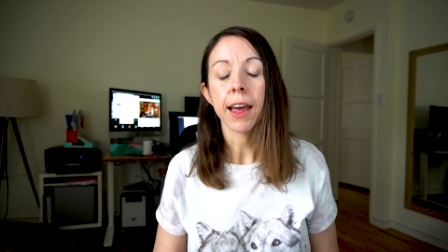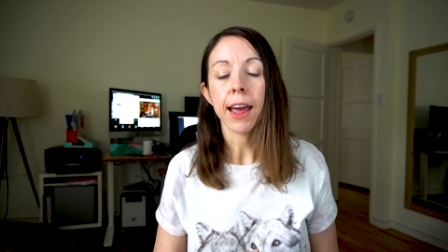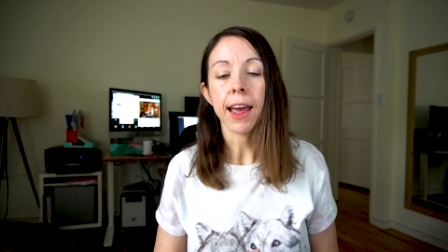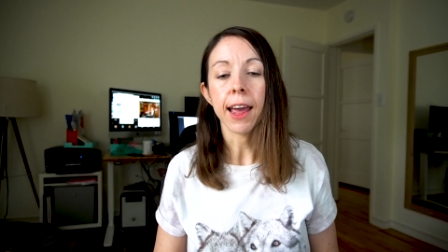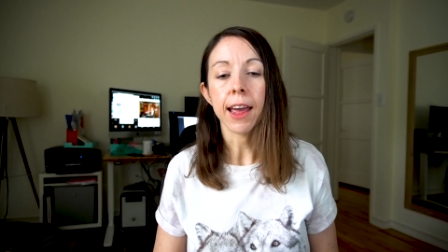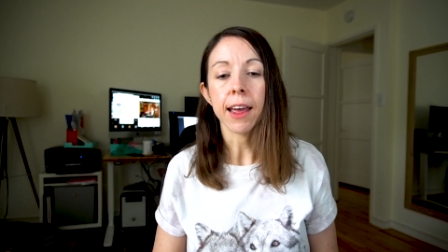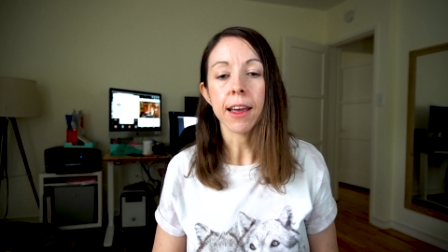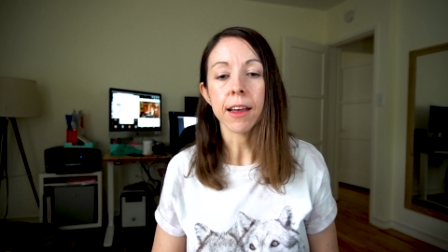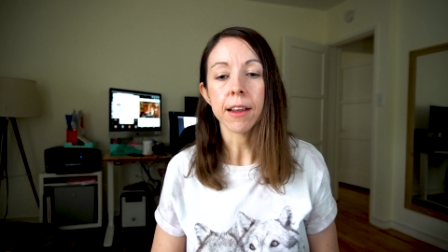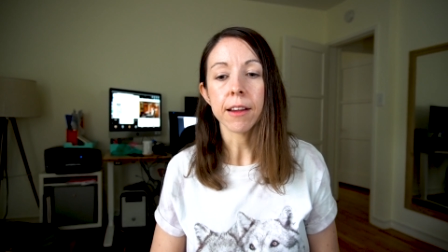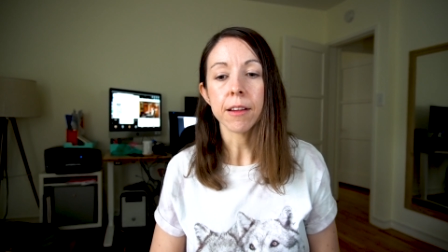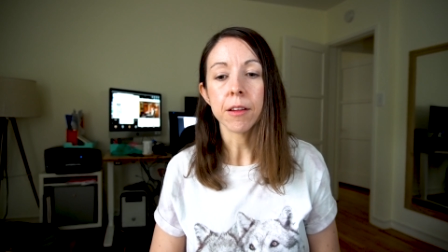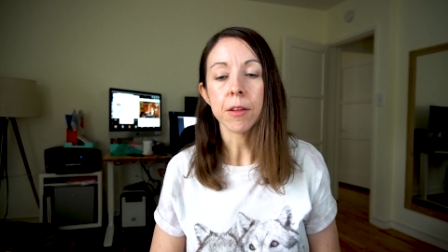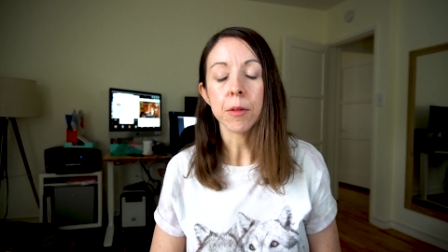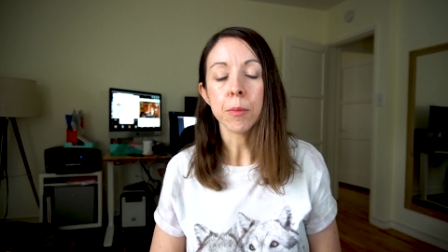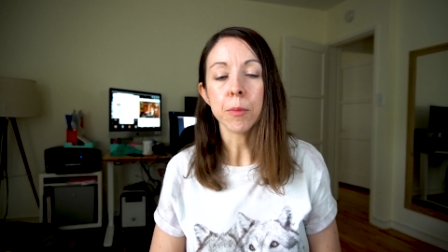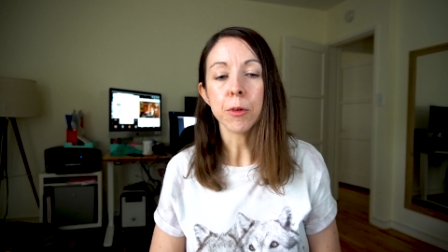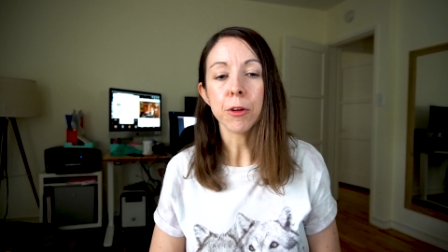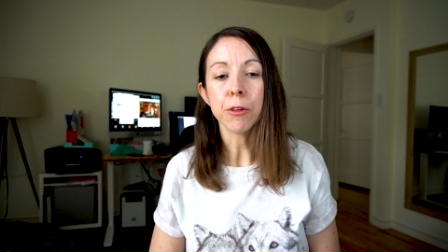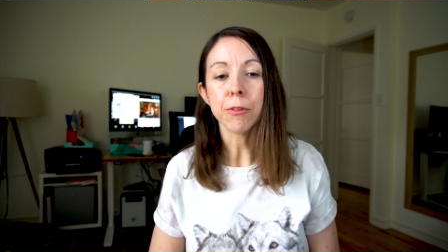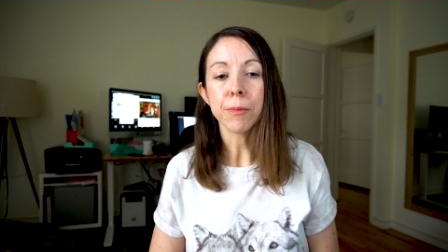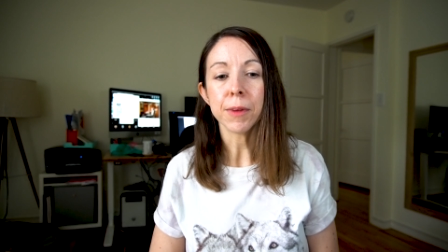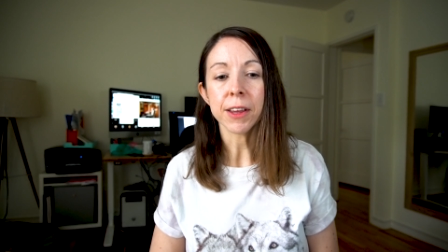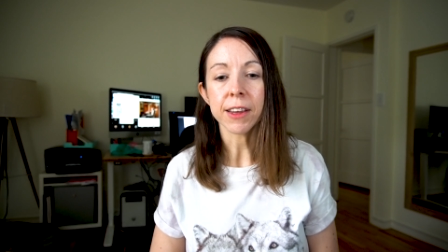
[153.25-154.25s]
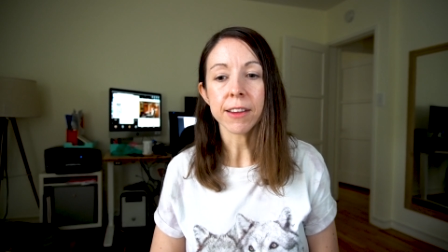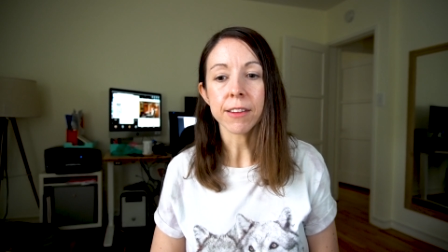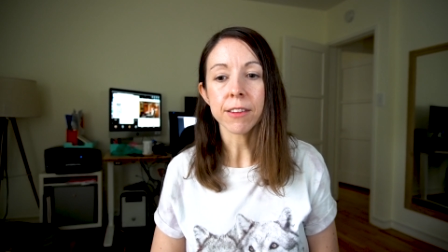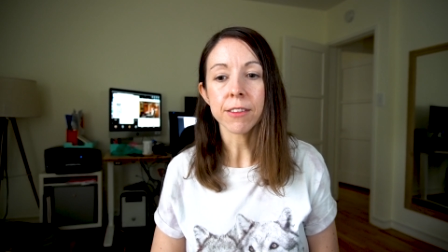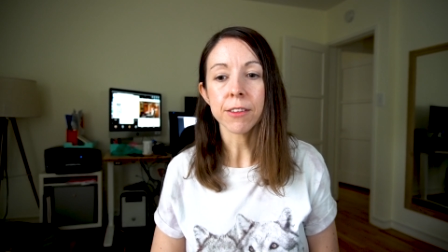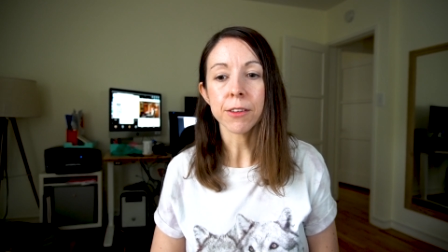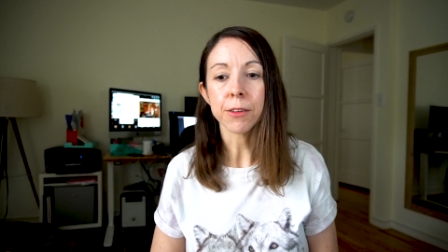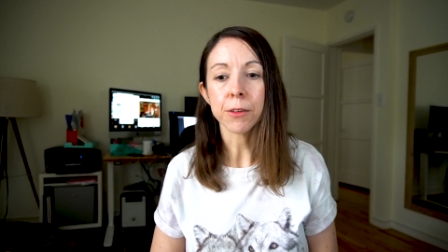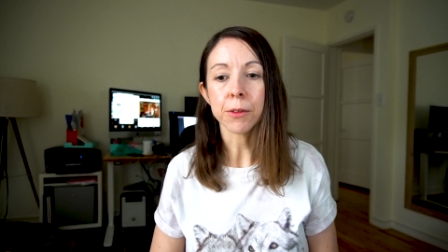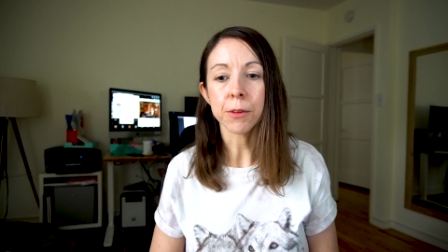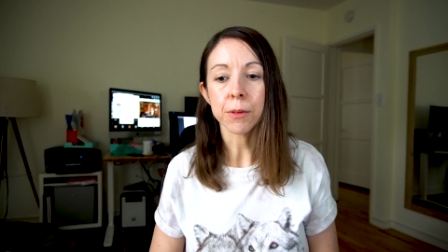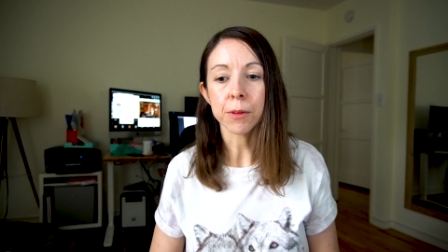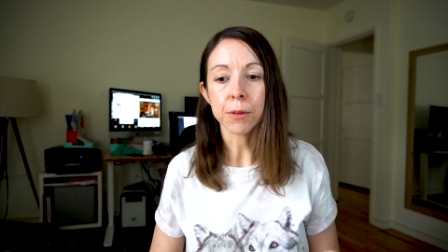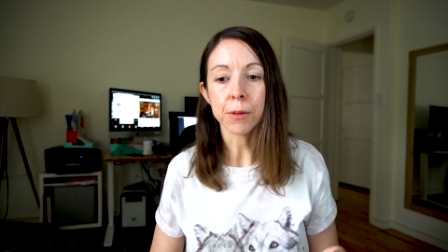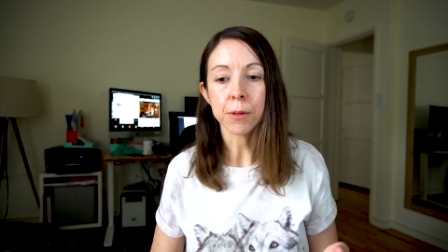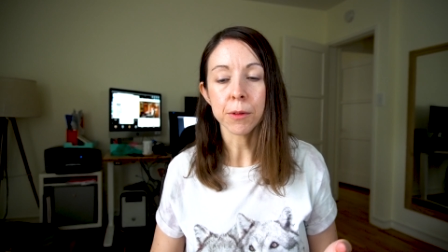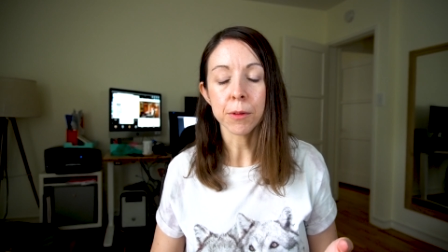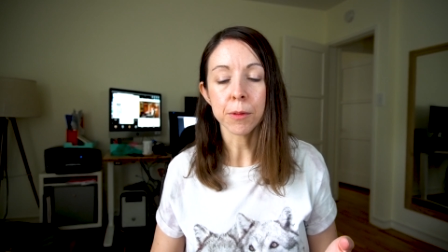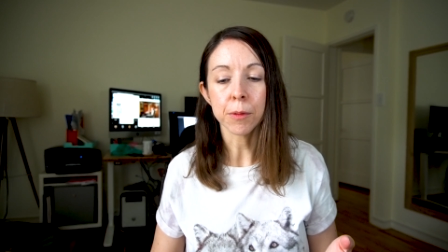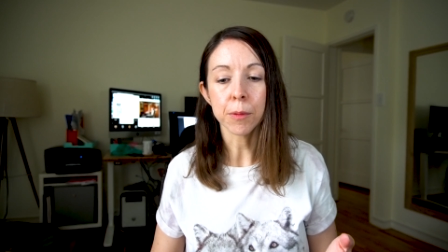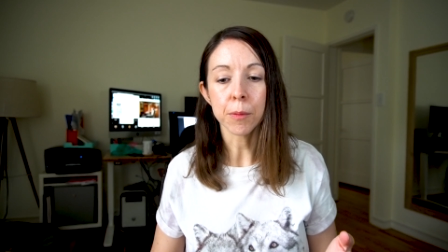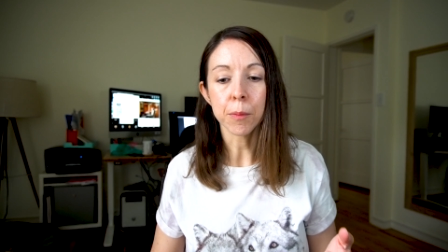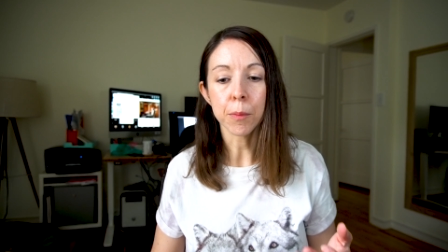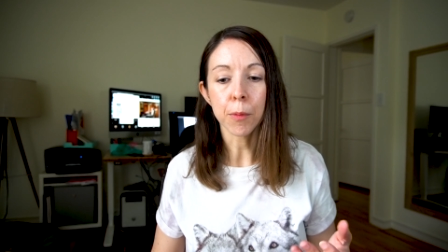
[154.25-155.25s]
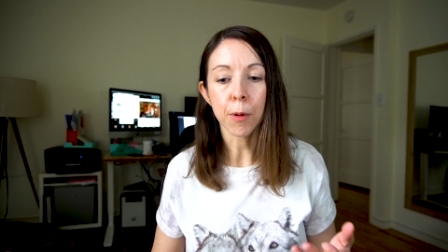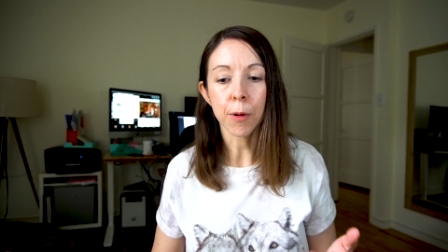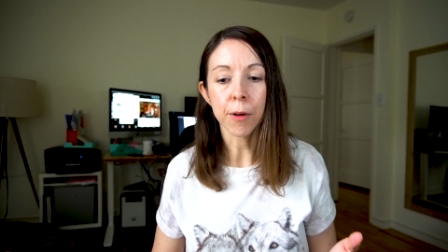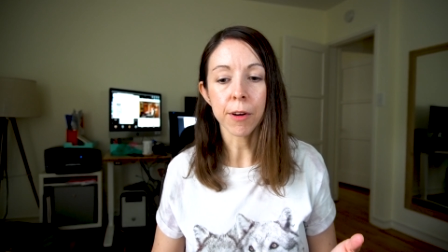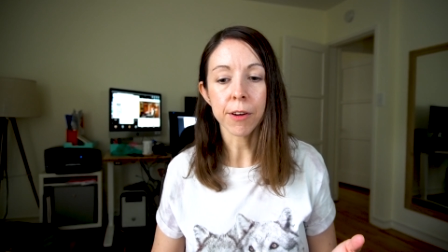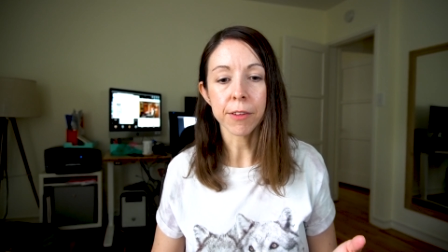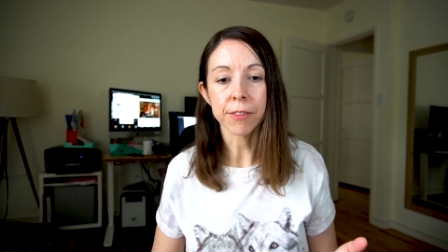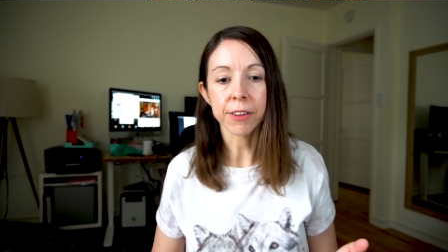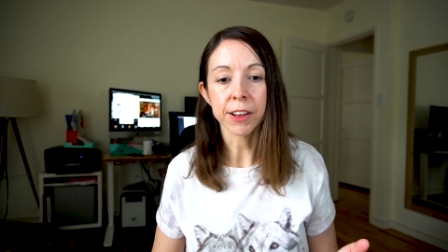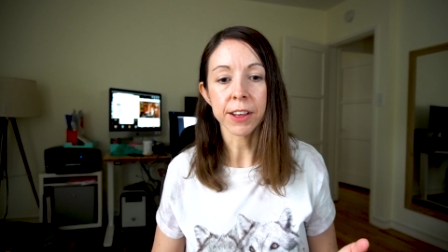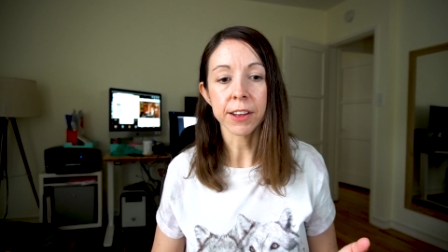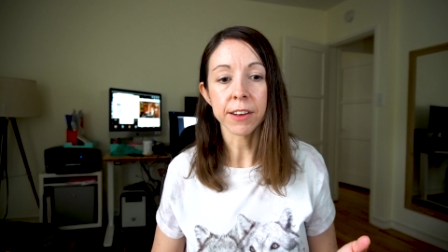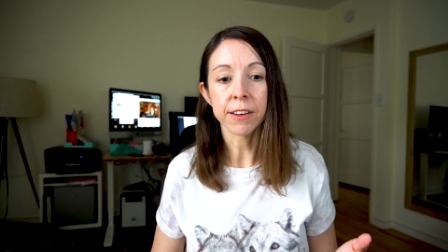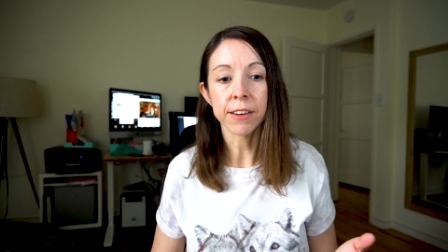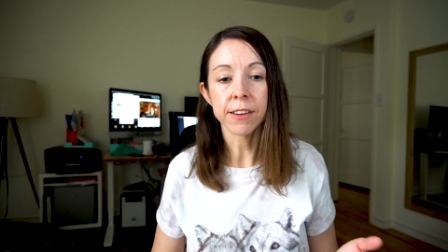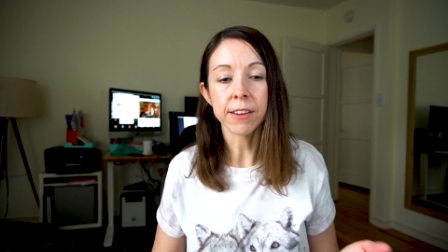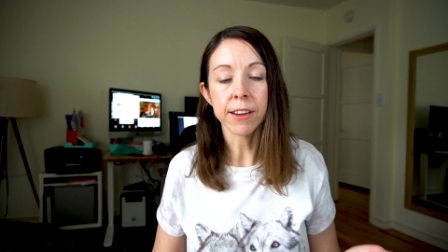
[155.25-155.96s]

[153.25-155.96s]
and move me into more of a,